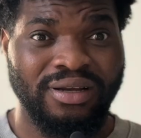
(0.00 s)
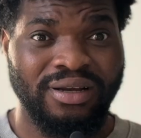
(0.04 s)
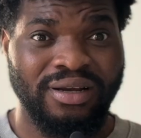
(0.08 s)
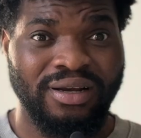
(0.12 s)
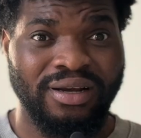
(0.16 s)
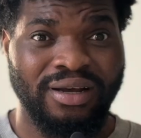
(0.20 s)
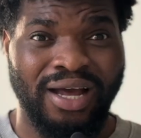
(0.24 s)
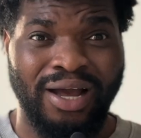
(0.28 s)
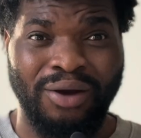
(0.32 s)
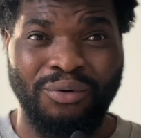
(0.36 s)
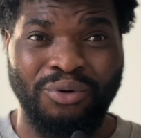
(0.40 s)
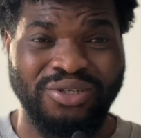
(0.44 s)

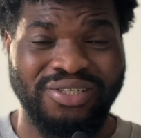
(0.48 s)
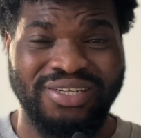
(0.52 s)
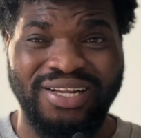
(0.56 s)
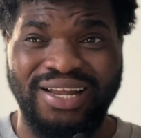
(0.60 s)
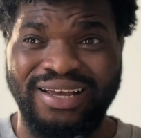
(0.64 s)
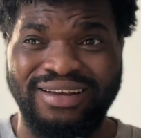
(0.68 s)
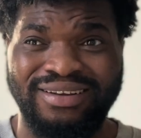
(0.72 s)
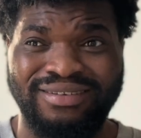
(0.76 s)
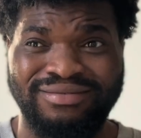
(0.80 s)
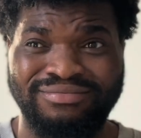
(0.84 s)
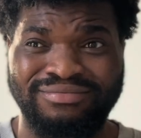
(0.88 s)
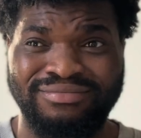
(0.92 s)
I was
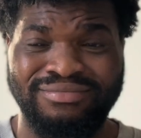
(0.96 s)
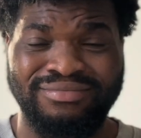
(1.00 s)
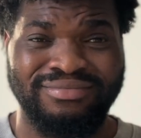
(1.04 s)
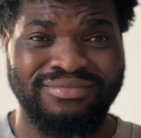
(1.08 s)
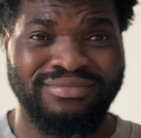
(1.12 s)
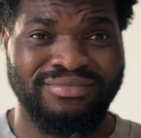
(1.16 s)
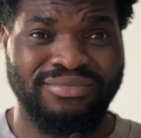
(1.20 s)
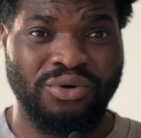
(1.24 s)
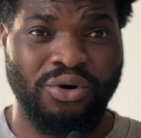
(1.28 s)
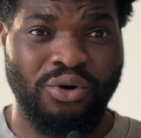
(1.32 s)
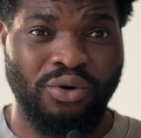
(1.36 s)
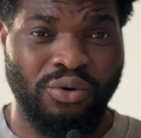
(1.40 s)
like,
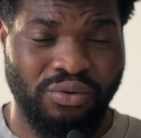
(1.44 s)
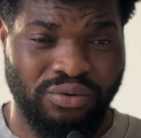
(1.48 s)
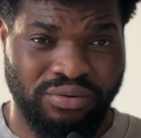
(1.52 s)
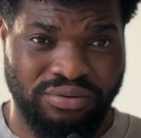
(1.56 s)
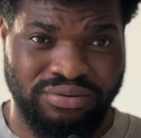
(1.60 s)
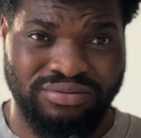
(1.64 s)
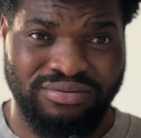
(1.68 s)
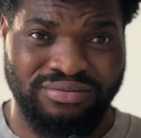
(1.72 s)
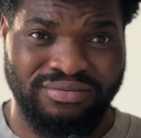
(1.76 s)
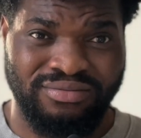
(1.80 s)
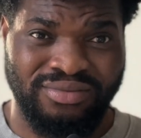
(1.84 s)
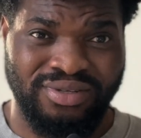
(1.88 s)

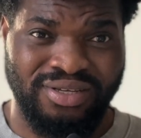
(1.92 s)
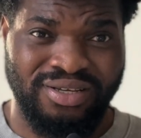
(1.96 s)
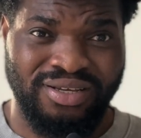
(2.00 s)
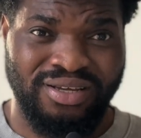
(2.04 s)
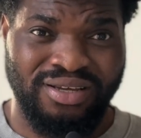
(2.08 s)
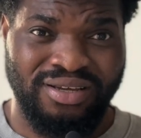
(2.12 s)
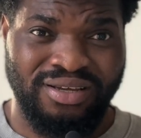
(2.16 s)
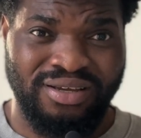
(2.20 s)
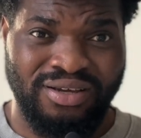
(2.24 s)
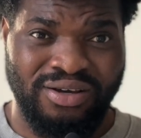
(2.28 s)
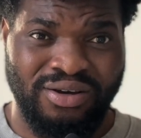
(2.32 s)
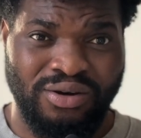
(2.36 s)
oh,
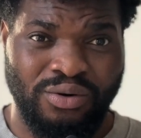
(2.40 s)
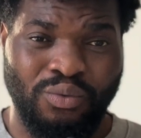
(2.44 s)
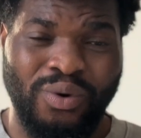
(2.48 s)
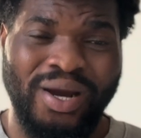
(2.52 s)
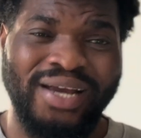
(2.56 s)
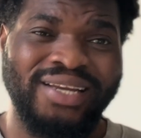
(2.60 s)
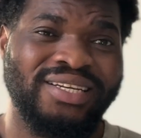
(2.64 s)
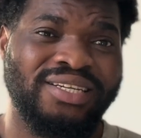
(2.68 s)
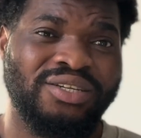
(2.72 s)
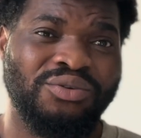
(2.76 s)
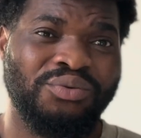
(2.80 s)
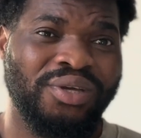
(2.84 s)
why
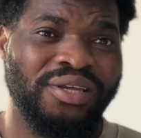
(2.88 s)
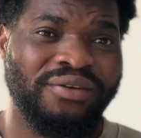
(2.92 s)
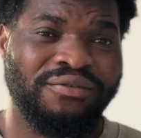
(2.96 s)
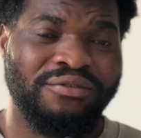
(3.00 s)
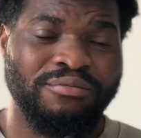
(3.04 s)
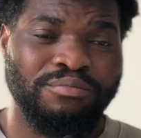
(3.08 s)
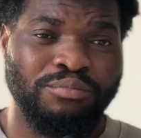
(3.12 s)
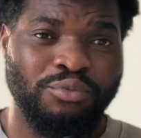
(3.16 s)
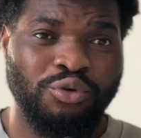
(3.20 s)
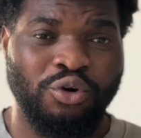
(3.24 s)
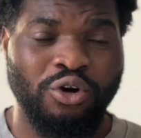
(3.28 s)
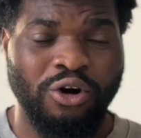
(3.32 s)
did we
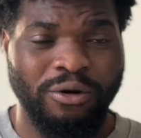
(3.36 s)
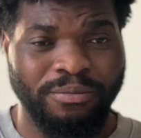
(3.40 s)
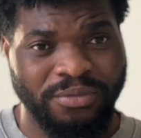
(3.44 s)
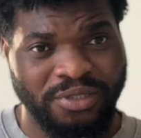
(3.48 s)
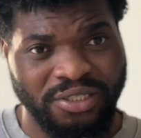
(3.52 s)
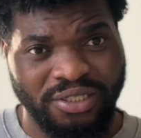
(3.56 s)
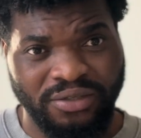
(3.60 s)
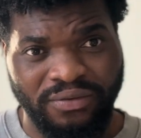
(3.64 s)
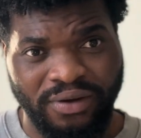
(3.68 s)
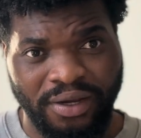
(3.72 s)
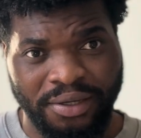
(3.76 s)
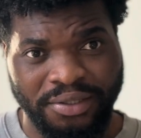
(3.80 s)
even book up
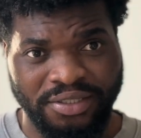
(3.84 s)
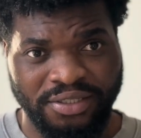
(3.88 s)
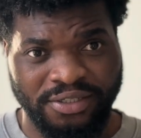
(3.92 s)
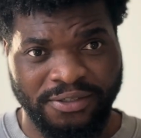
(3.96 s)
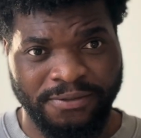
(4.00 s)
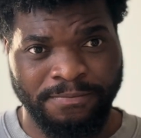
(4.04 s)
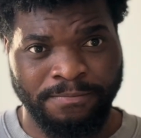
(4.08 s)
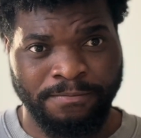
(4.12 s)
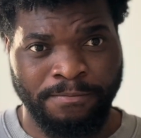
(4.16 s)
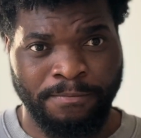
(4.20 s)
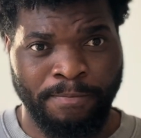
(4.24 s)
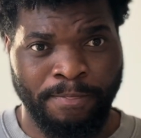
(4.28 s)
this fight
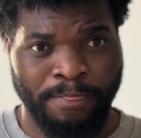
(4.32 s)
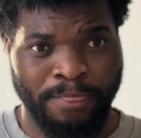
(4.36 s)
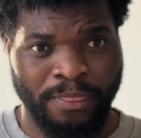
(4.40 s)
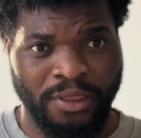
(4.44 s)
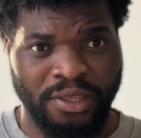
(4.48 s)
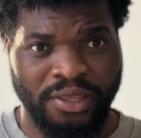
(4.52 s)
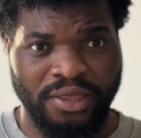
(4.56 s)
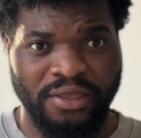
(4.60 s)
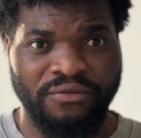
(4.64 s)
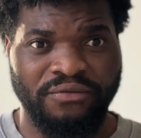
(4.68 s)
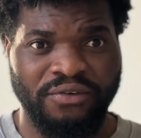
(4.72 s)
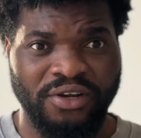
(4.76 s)

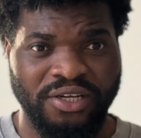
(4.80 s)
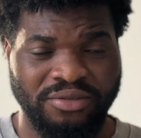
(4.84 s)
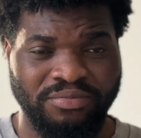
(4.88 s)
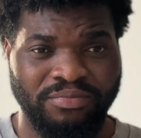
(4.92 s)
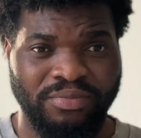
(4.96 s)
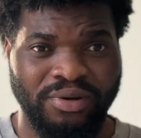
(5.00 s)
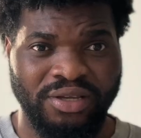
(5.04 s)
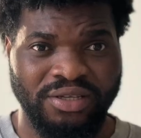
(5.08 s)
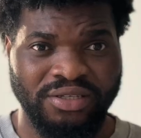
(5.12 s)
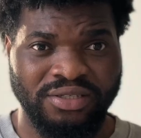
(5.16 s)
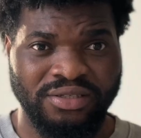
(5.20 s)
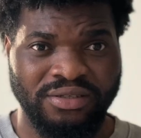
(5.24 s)
in the first
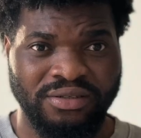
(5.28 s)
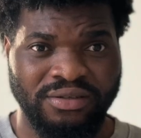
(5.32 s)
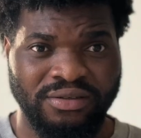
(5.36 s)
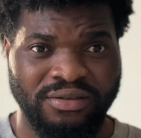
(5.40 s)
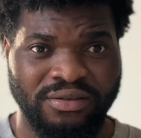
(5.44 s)
place?